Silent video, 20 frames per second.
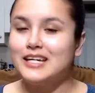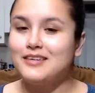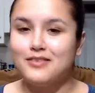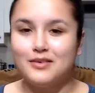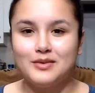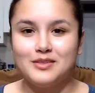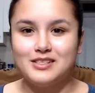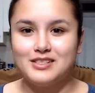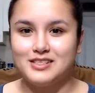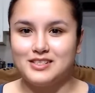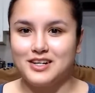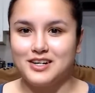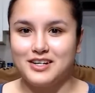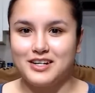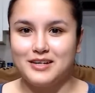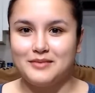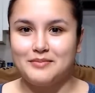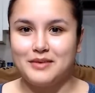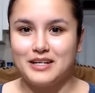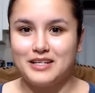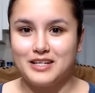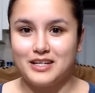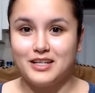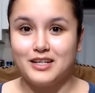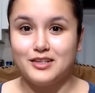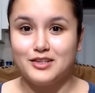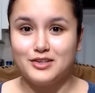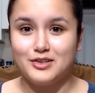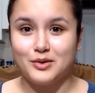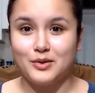it was started by Nikkie
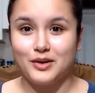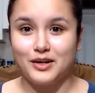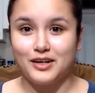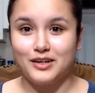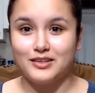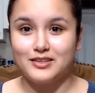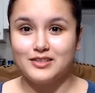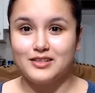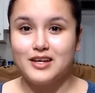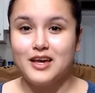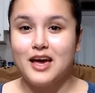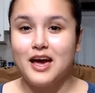Tutorials.